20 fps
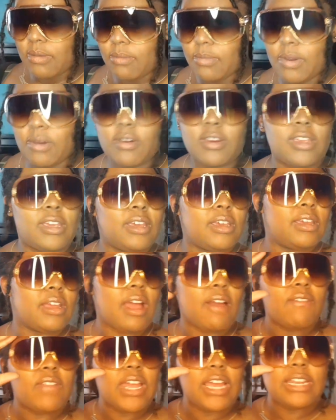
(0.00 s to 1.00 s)
Period.
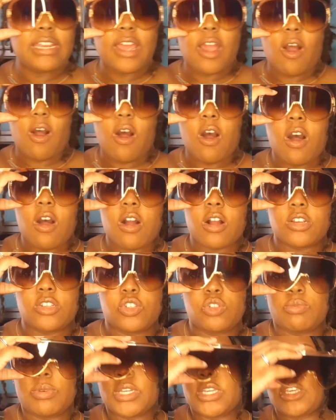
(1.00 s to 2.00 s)
I feel like they all are
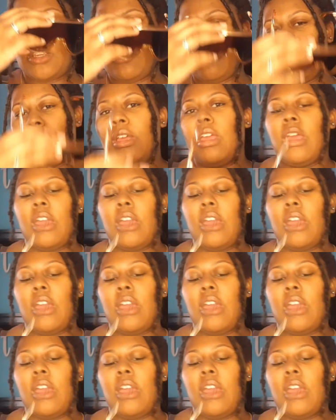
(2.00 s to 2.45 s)
super cute.